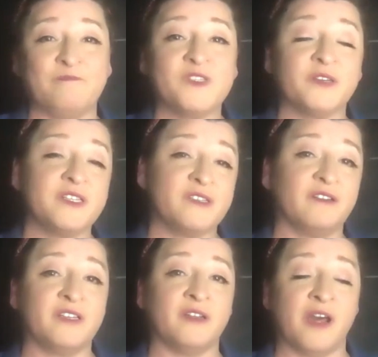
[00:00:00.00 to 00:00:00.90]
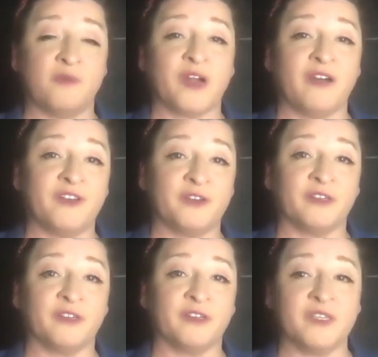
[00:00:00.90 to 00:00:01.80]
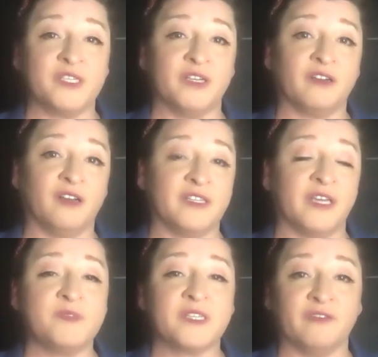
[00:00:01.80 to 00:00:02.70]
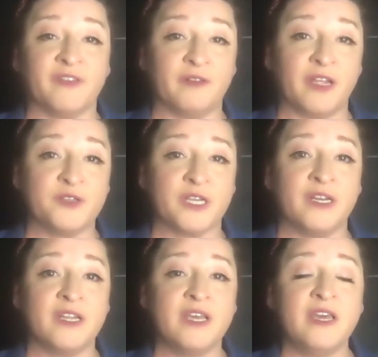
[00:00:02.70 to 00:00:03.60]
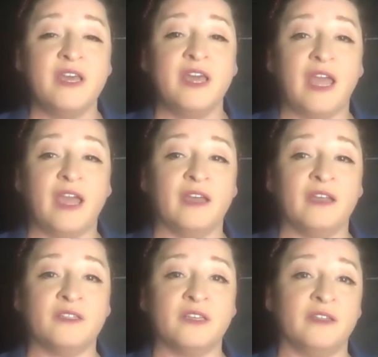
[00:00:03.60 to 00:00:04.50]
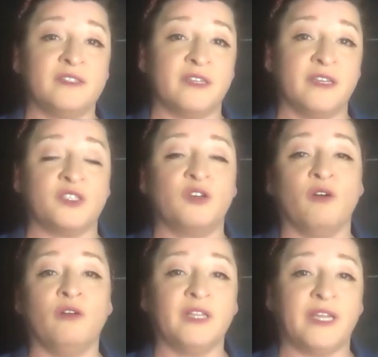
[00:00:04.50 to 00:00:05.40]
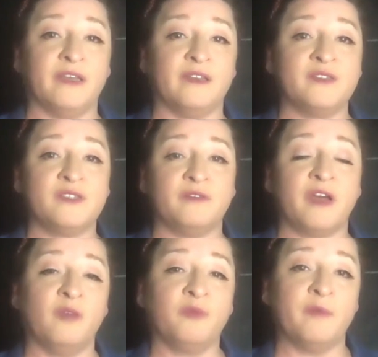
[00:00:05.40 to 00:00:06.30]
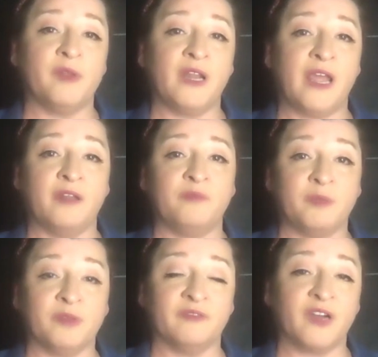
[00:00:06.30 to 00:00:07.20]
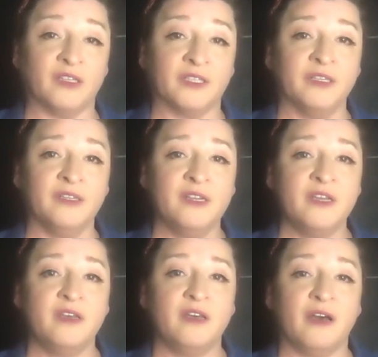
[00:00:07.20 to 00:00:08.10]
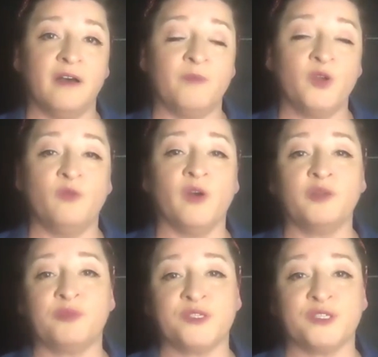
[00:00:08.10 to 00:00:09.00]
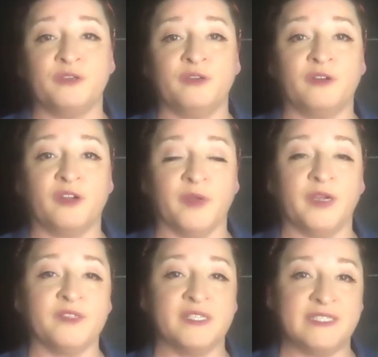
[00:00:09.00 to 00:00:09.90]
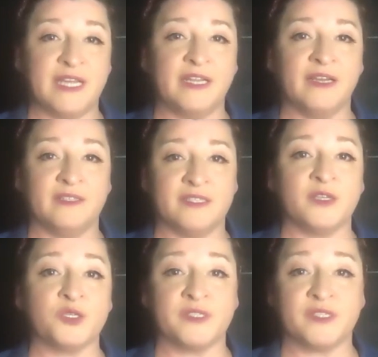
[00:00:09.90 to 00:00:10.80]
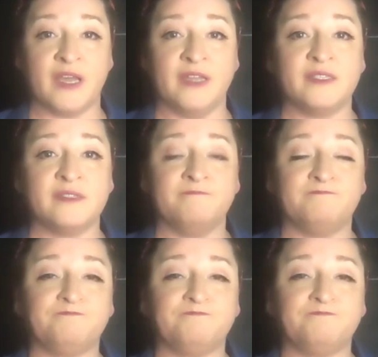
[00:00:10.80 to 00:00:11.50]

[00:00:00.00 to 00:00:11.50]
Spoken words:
So I started a nonprofit earlier this year called the Upscale Foundation. And its goal is to help women and people of color who want to pursue careers in data and decision science.